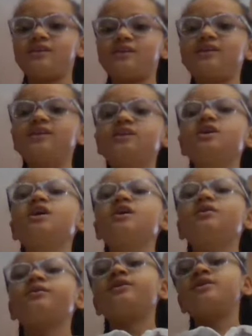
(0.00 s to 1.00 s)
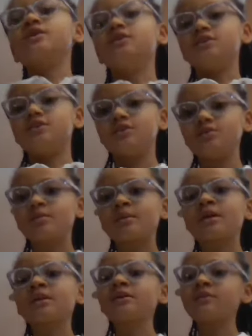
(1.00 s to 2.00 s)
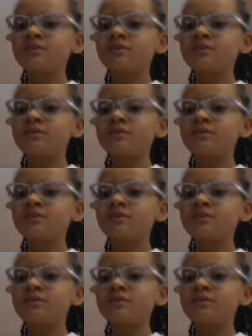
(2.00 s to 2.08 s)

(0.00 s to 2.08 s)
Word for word: God. When there's too many